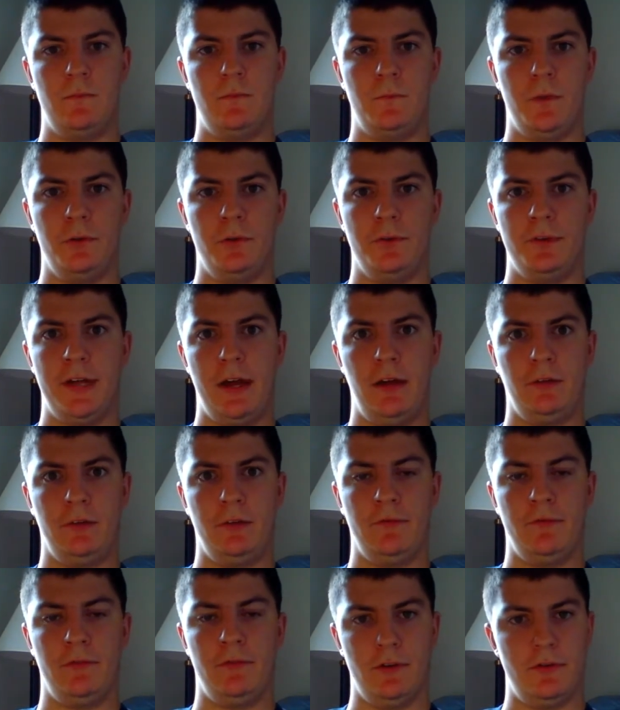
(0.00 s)
third down
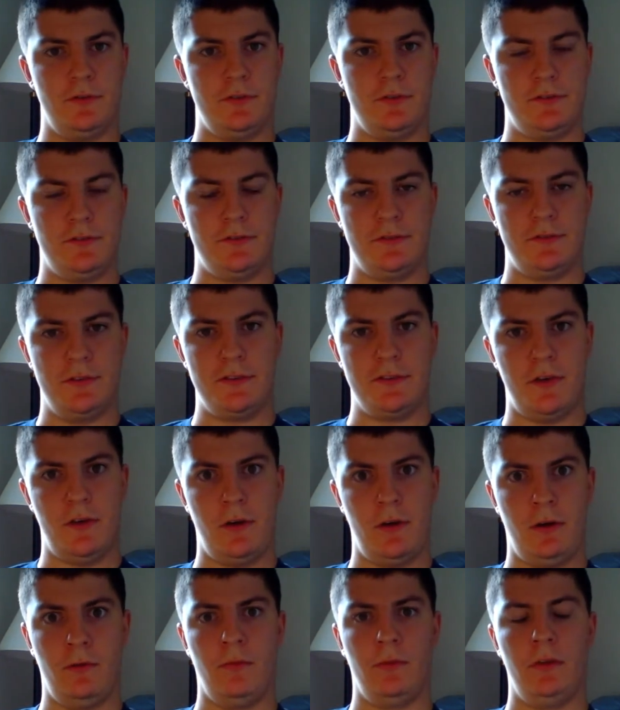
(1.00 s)
conversions just
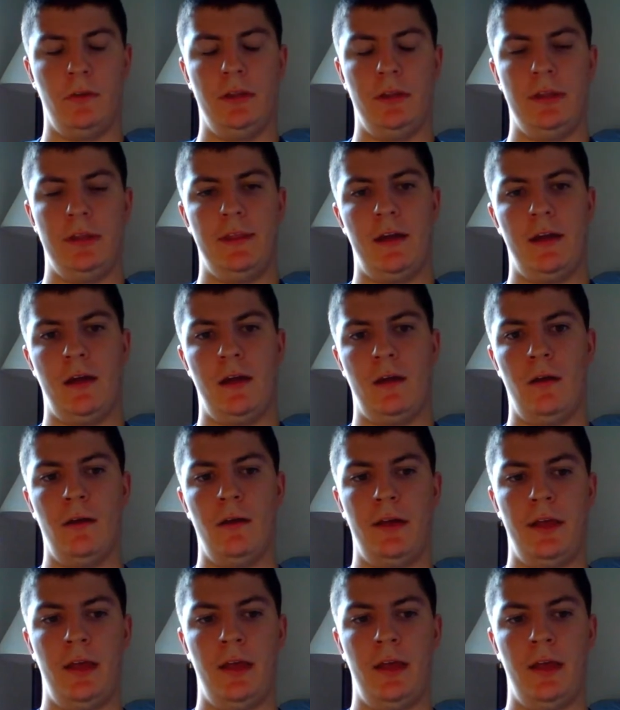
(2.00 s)
aren't really there.